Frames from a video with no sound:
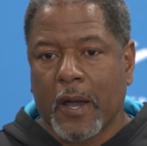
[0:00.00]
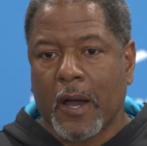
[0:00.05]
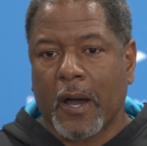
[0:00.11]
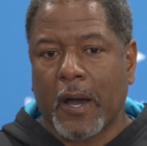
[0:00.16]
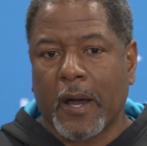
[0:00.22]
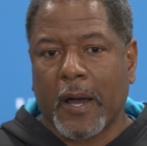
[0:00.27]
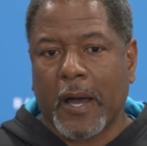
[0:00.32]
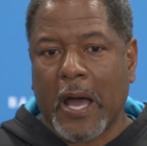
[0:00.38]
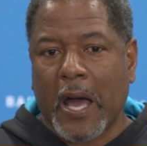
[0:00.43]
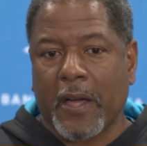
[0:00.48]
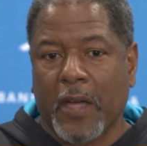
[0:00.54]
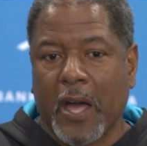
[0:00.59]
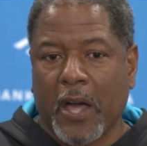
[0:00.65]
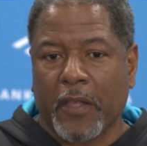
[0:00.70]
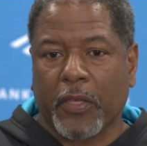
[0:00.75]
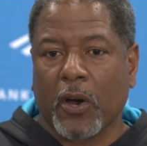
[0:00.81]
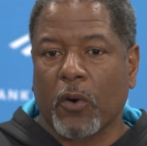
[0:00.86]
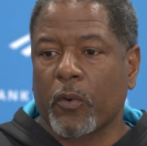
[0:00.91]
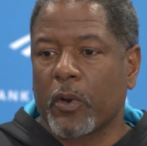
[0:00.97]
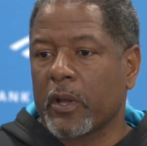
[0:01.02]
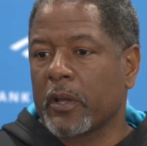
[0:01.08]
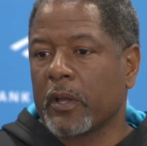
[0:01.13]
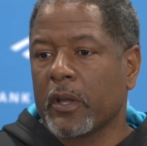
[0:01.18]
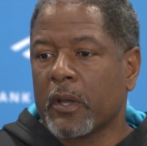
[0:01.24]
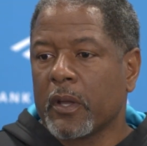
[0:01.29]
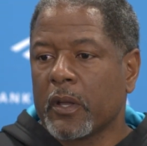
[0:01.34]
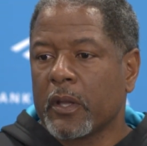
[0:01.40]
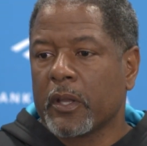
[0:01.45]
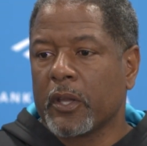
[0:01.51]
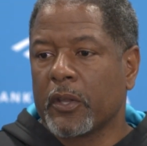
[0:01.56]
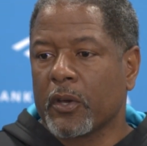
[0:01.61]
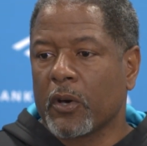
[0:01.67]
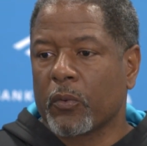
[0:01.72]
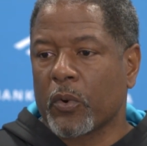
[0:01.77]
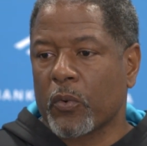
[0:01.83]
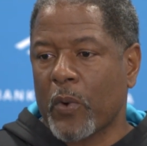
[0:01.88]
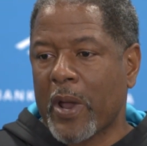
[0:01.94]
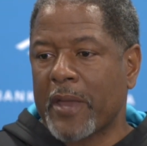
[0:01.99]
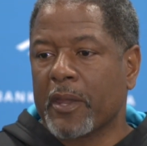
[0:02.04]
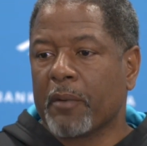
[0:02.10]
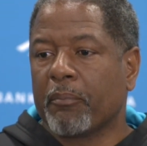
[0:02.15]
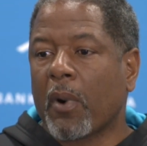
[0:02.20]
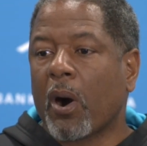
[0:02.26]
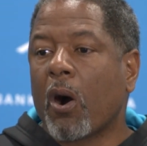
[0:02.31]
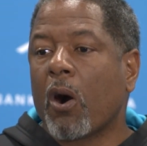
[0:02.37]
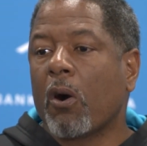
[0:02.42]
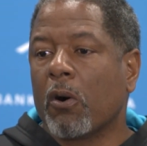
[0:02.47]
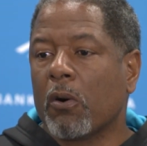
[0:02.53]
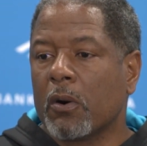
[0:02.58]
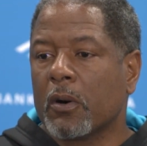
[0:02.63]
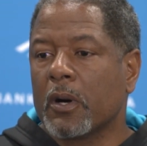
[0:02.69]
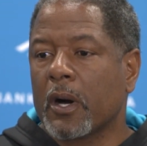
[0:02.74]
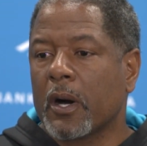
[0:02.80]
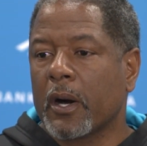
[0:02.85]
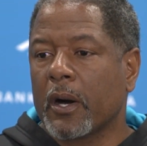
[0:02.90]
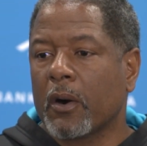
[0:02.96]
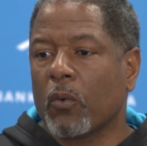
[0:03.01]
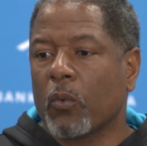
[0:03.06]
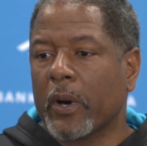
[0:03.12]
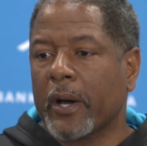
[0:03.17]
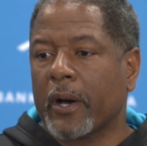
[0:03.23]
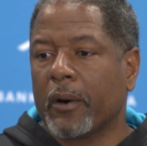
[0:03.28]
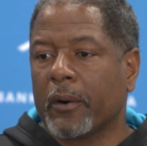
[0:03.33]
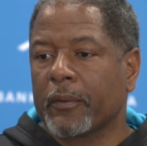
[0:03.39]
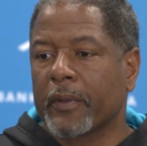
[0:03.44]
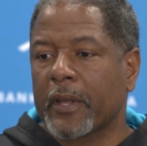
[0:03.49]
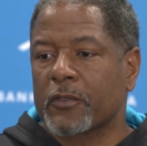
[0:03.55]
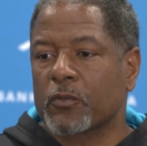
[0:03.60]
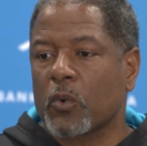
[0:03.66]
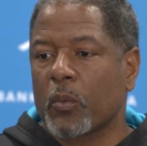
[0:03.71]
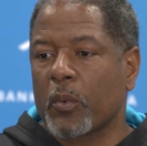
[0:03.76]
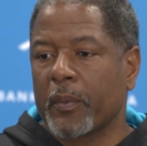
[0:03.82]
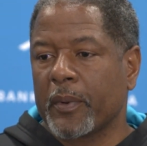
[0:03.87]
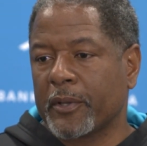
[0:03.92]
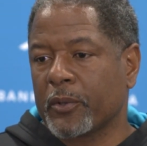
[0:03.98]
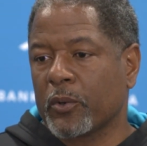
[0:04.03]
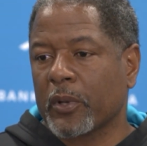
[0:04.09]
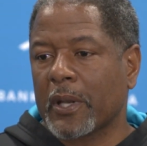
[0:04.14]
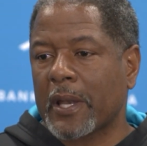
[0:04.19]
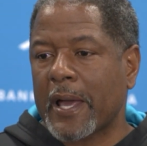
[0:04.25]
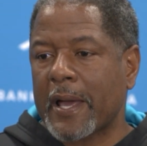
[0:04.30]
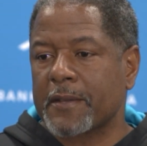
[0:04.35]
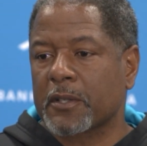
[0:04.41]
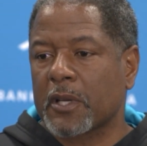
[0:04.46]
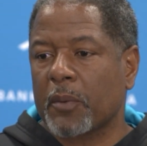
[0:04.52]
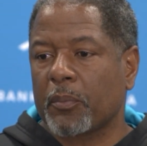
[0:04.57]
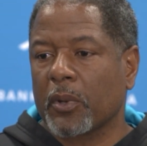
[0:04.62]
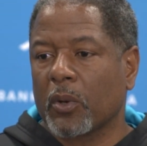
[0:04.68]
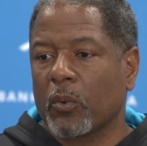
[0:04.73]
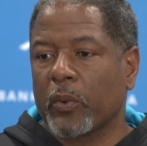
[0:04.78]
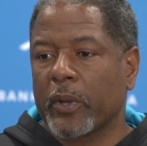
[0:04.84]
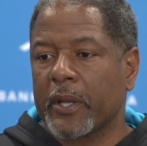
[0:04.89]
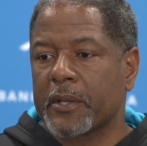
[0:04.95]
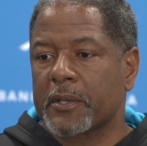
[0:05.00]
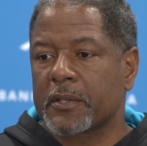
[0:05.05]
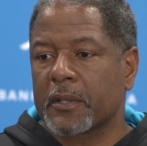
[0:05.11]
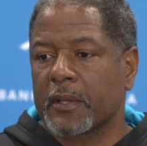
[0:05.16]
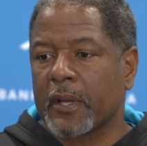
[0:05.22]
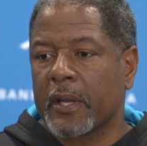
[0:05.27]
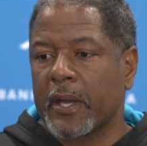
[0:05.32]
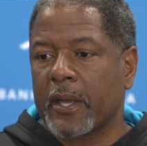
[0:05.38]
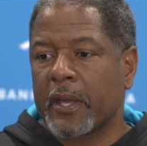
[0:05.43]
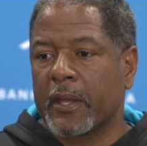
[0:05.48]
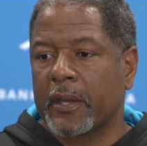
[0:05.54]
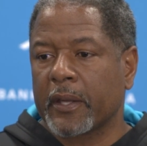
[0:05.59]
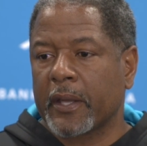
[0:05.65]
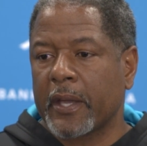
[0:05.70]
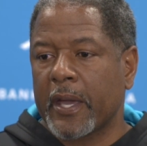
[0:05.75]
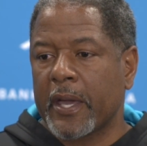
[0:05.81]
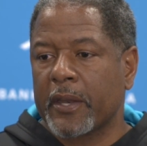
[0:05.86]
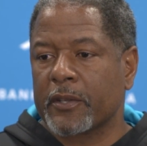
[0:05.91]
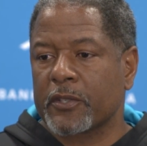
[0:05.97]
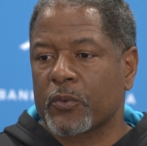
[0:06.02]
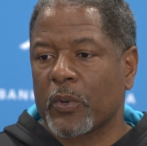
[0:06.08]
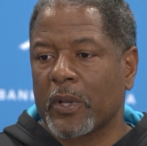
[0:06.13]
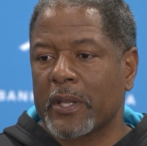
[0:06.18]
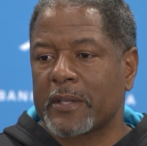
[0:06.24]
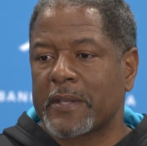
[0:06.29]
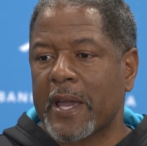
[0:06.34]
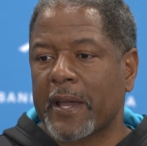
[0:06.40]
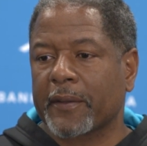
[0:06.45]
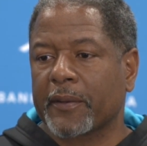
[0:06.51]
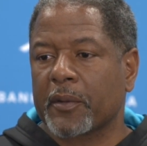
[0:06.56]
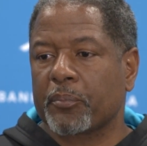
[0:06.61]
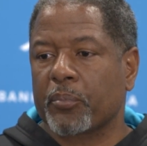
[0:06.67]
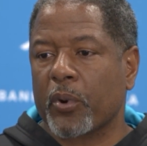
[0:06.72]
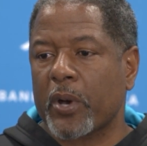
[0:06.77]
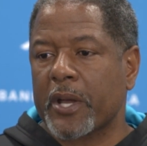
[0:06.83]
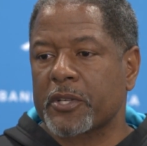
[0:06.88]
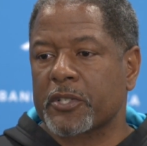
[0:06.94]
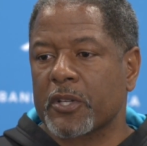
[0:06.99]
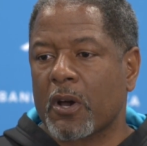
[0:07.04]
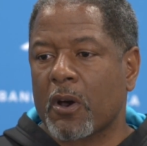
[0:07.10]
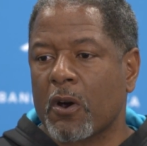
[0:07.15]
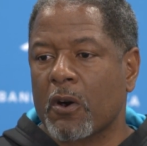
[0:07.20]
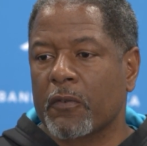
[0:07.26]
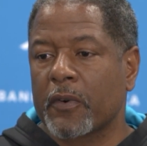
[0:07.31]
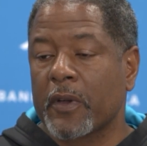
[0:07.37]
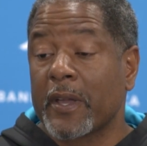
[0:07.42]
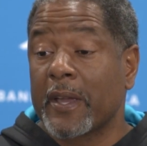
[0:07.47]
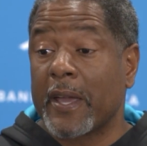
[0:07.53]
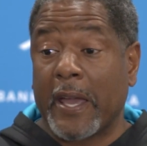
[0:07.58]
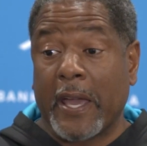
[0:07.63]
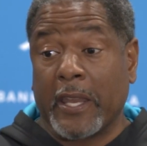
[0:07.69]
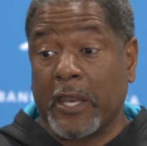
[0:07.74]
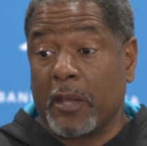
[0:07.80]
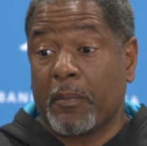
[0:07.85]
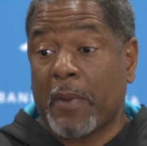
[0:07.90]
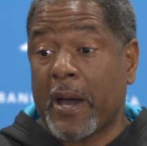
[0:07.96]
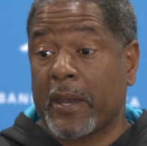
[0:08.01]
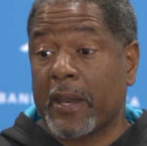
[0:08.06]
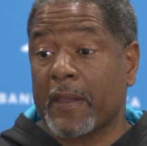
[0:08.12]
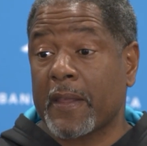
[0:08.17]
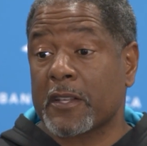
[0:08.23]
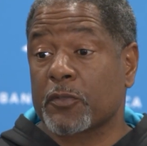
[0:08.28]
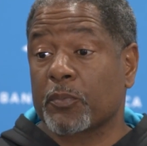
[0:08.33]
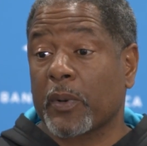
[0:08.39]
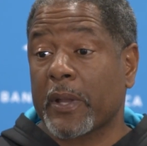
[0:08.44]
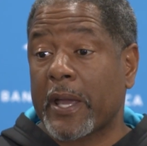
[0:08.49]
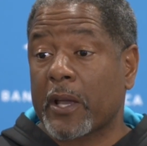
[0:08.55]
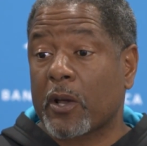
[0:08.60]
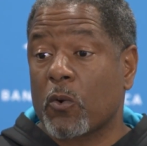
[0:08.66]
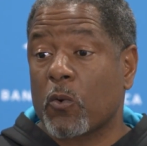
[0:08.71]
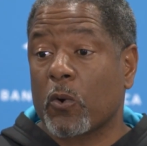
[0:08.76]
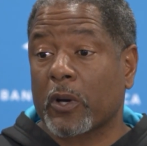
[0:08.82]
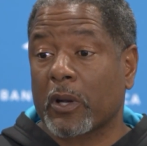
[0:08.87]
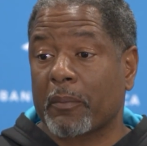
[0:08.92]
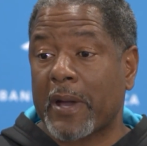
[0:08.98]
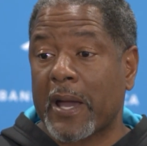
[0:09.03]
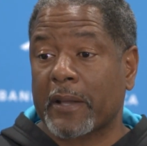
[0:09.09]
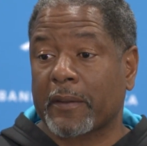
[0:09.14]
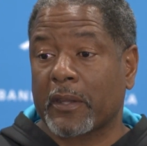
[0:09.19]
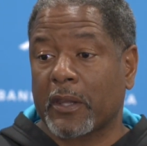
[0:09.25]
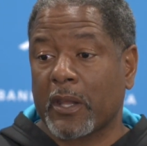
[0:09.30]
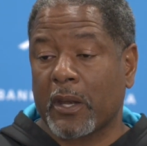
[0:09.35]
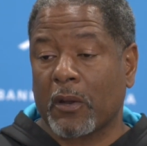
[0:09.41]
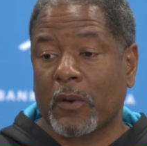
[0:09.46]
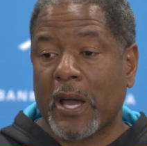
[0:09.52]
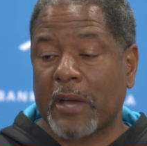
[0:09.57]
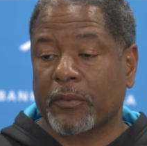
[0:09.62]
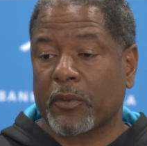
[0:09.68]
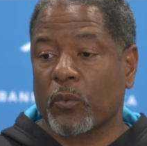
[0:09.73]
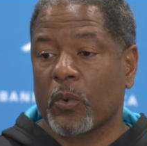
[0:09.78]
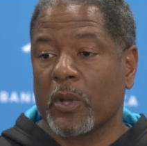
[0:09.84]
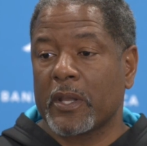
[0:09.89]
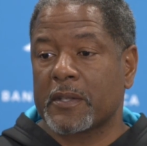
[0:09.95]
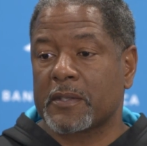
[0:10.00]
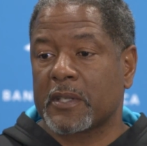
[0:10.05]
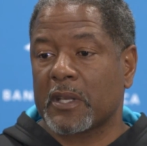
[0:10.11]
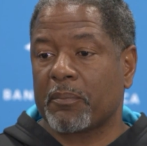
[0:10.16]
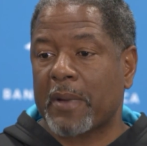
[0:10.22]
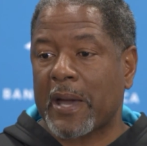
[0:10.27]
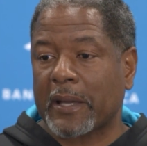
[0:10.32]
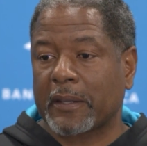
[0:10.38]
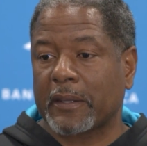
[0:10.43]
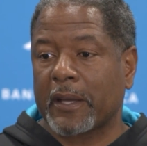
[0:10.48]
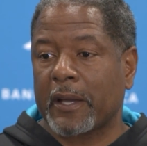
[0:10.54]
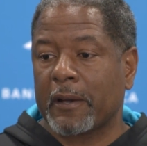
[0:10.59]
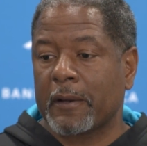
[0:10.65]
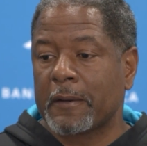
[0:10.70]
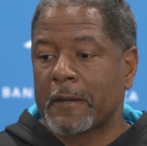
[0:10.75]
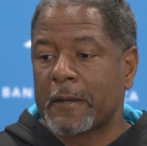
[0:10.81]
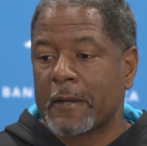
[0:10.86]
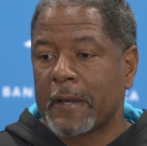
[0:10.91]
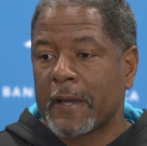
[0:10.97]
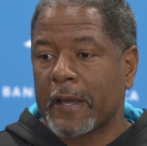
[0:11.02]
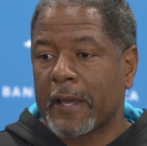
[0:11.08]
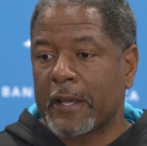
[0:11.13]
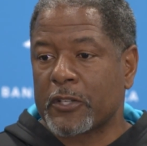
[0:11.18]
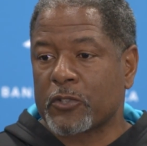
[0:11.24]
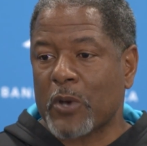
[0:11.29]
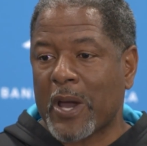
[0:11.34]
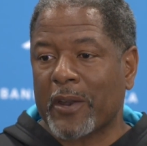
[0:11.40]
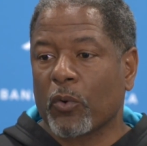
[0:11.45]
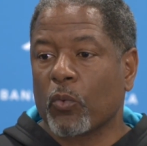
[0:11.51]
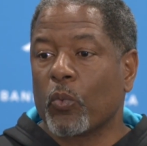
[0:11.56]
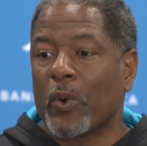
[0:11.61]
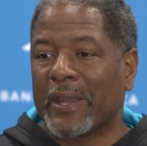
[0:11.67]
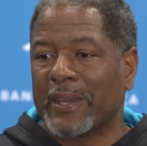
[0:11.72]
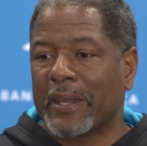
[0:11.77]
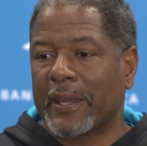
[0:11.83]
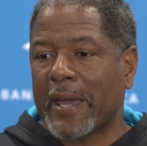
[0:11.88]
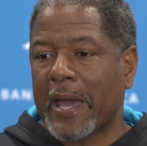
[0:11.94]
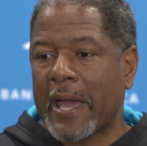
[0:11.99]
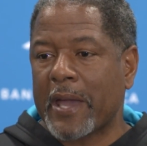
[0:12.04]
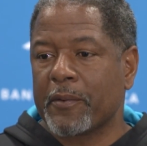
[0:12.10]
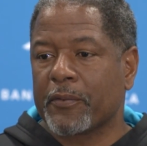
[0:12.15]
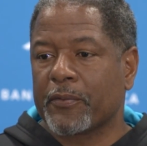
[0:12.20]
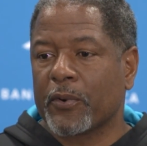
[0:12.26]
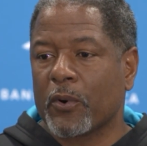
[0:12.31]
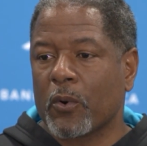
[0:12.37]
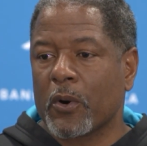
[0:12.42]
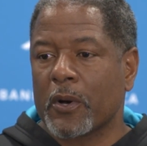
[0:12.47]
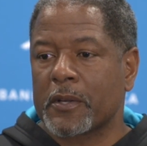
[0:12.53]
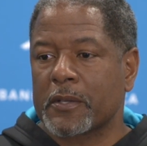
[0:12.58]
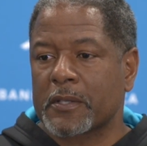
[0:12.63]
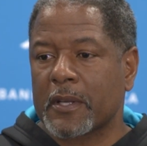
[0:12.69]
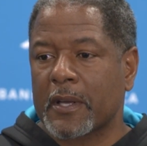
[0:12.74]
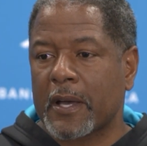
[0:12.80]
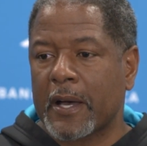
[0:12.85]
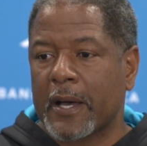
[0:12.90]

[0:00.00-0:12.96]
Uh, I, I, thought we, you know, we ran the ball uh, well. That's what we've been doing the last couple of weeks. And, and, again, it's really taking the pressure off anybody that's playing quarterback that they don't have to really sit back there and try to win the game for us.